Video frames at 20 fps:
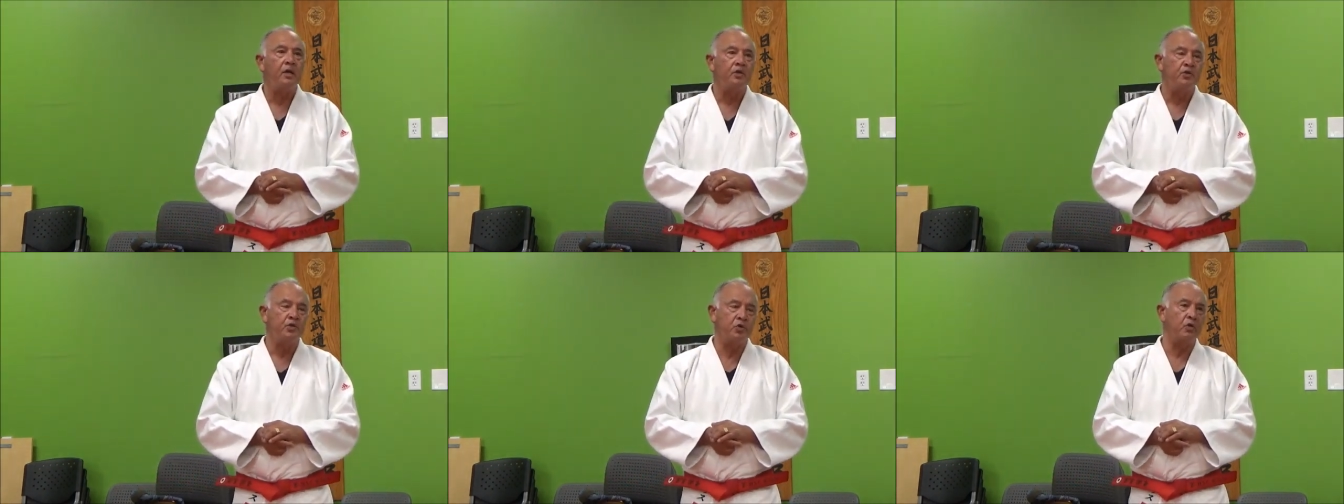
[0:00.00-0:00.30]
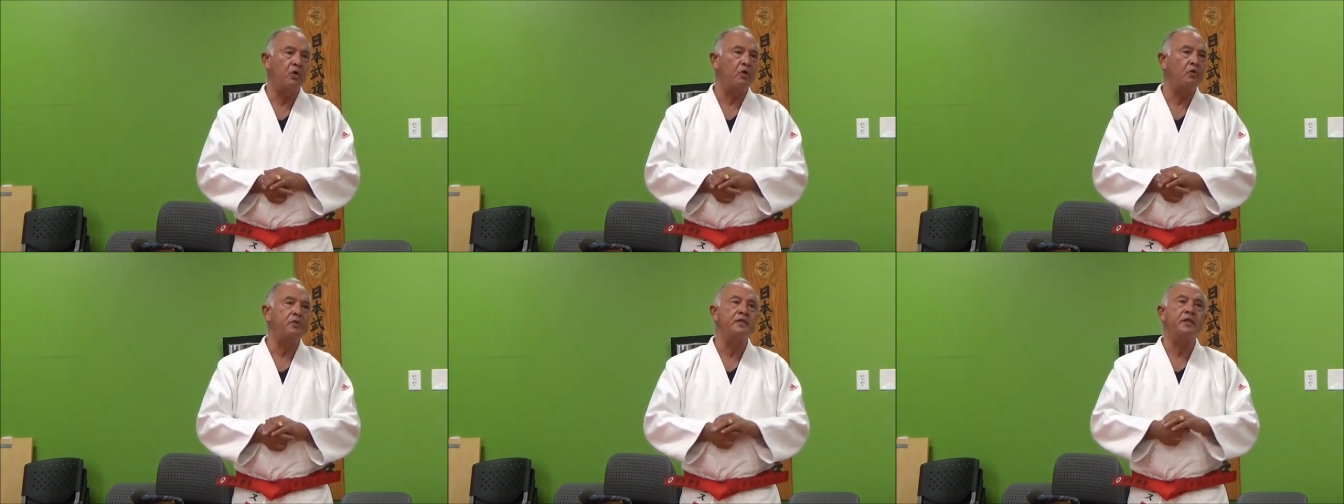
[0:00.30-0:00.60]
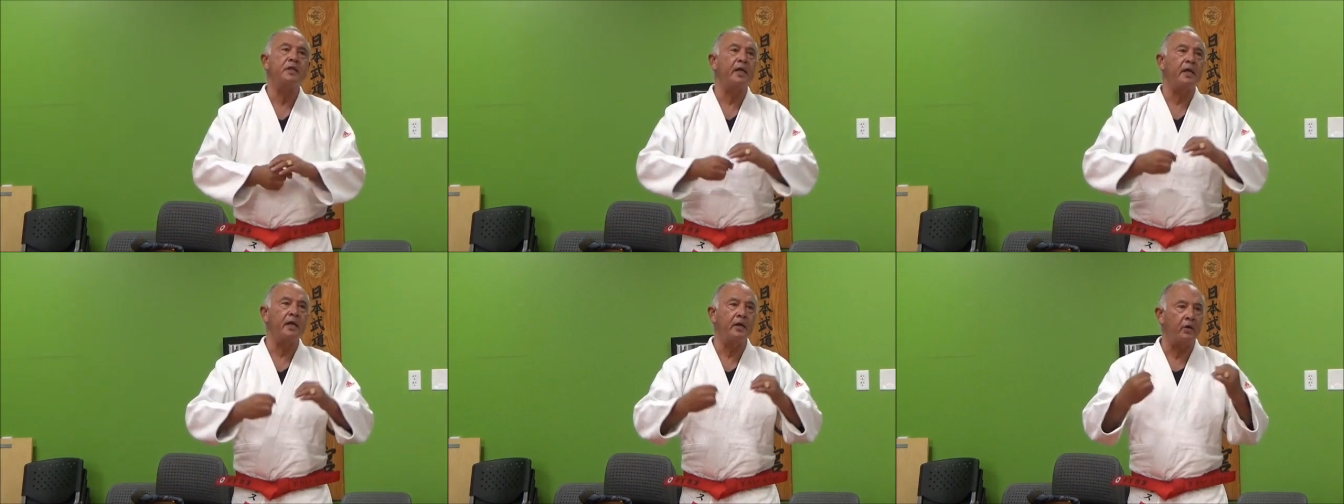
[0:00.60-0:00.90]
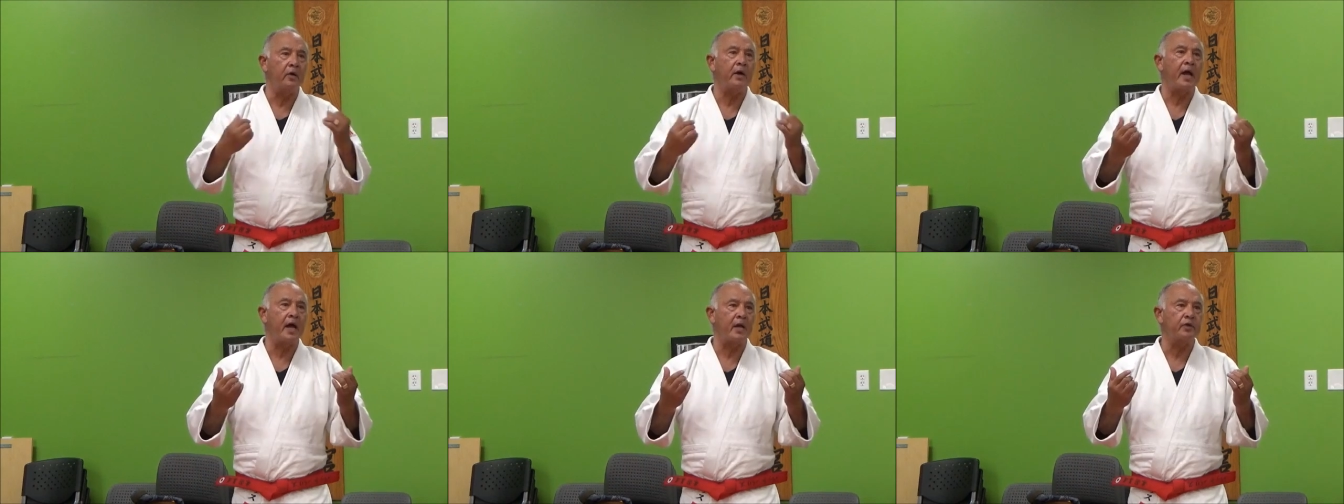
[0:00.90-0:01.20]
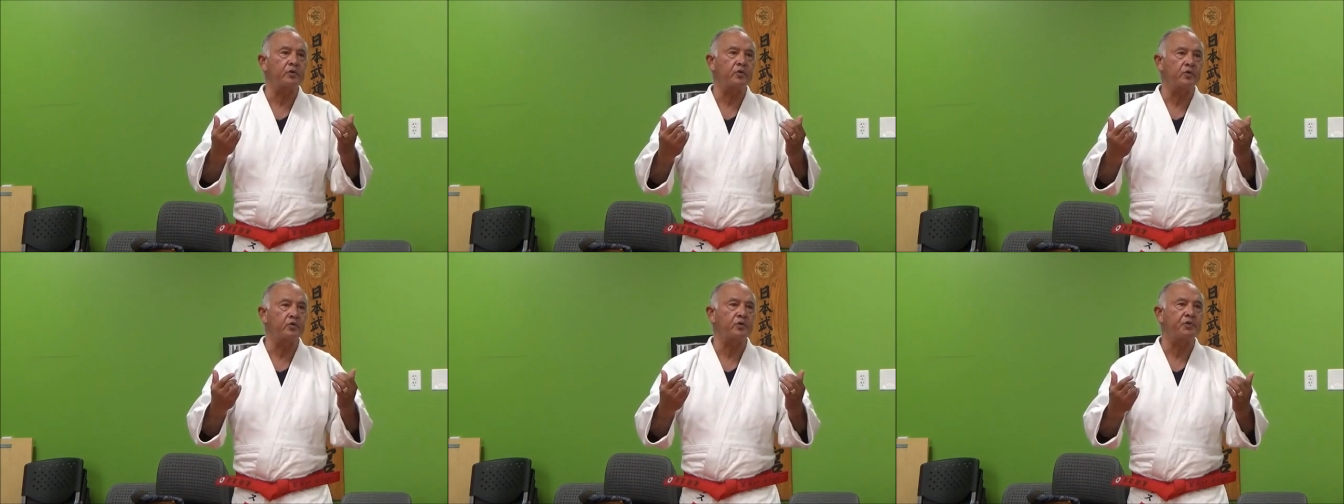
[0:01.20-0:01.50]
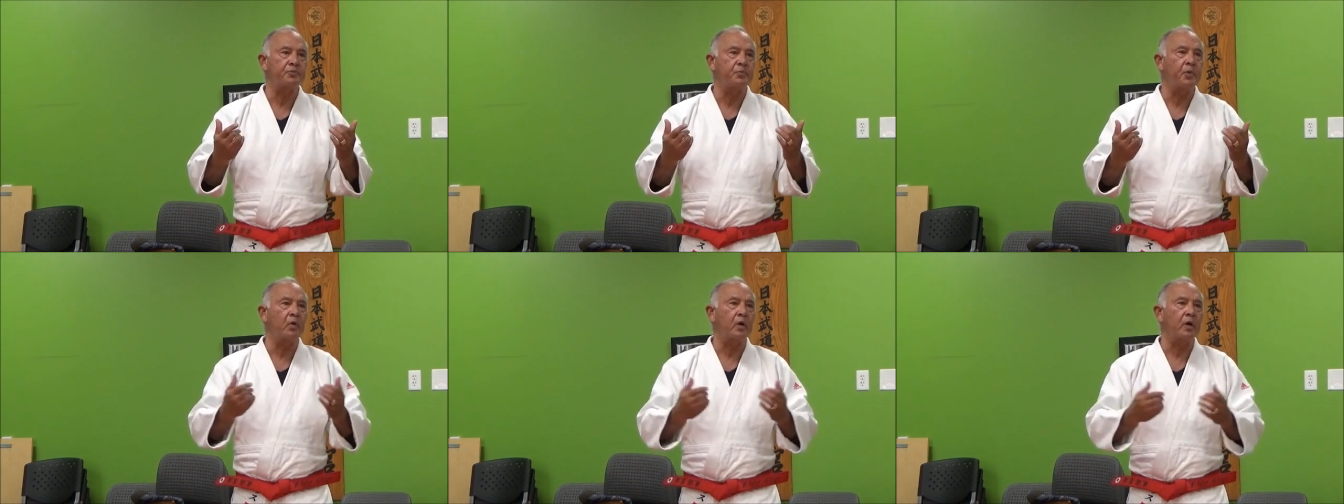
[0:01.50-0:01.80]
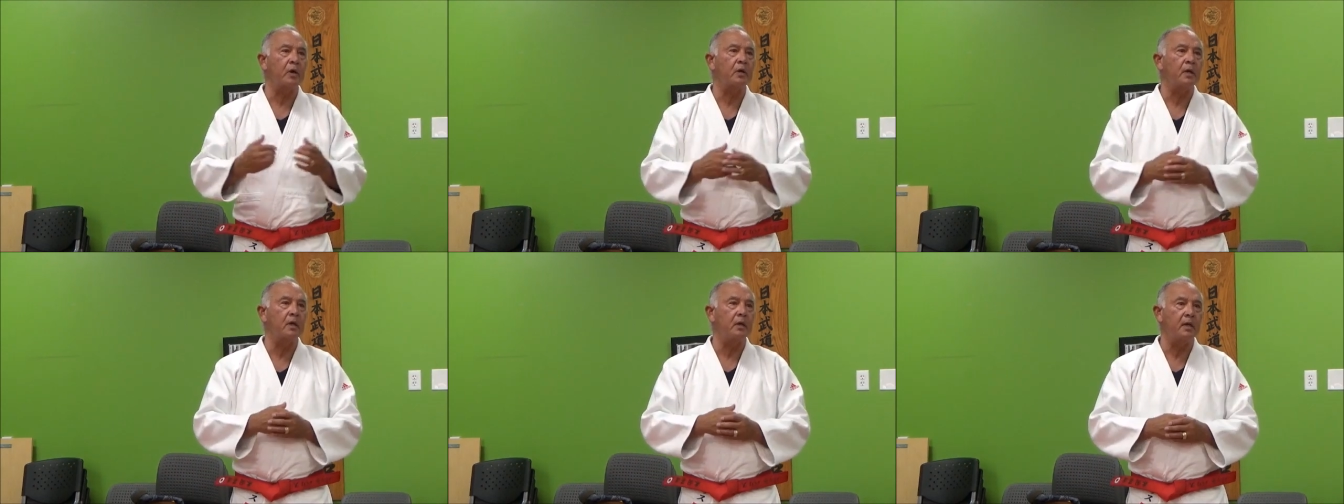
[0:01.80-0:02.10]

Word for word: judo is an international sport.